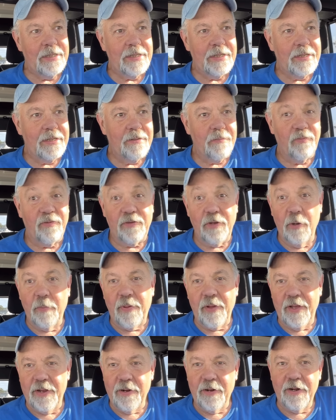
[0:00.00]
Uh, I'm still
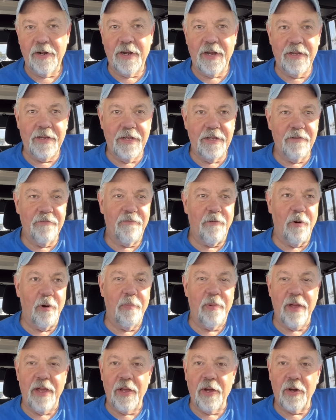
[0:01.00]
paying on it. I did the four
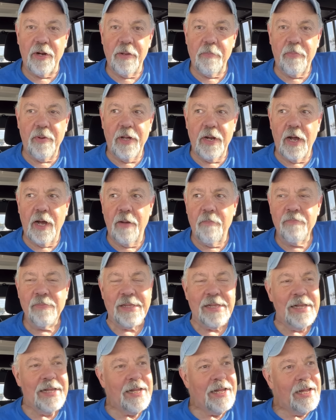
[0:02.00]
pay on it, but um,
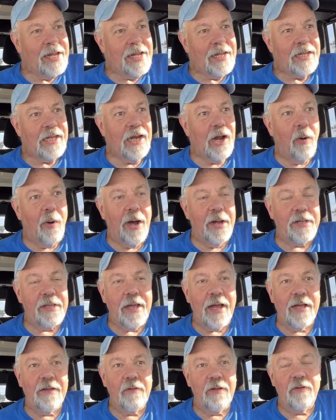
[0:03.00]
you know what?
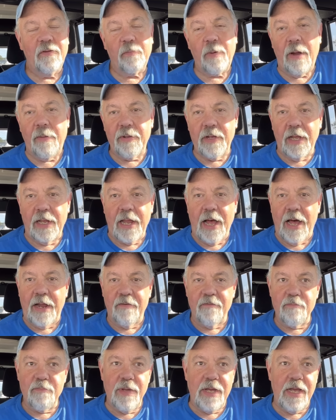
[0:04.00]
I, it's probably a lot
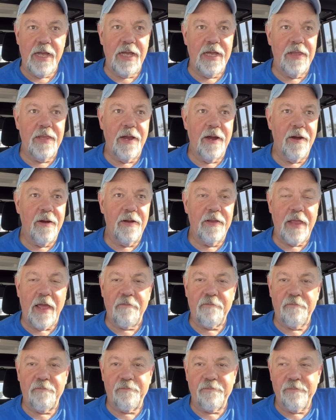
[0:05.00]
of me in there, and
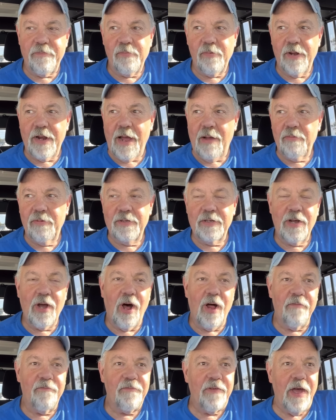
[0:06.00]
that's what I wouldn't
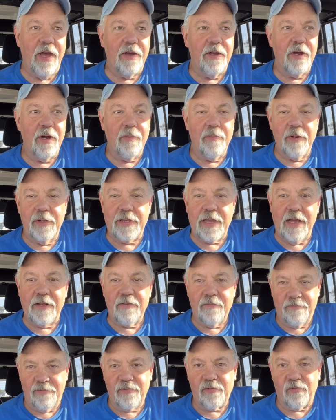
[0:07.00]
call failure, but that
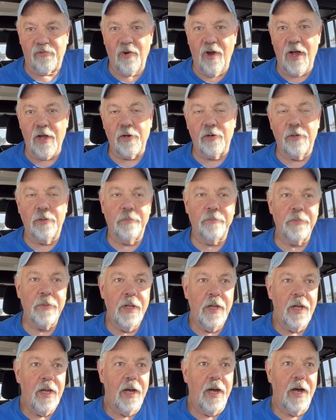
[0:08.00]
struggle.
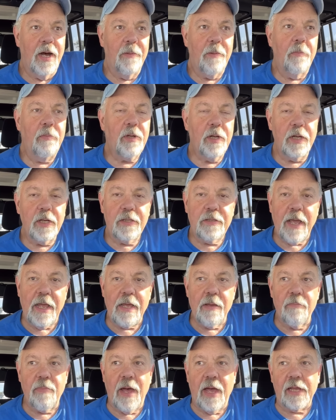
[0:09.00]
Um, I'm going to
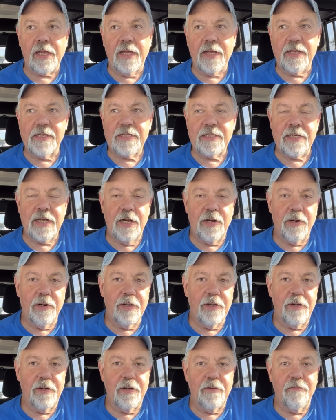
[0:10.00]
take it back, like I said
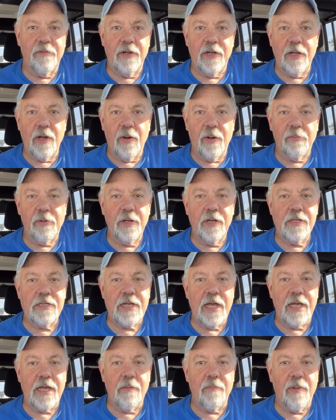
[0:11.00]
earlier in the video. I'm going
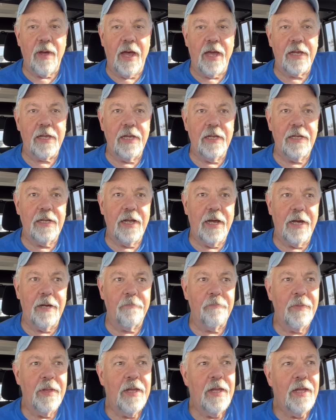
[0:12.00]
to take it back and
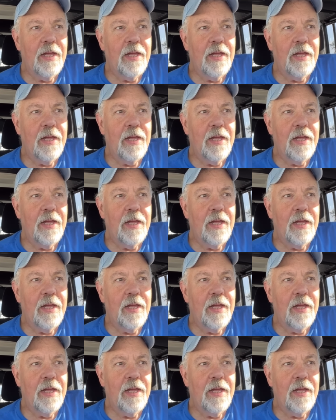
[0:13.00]
um,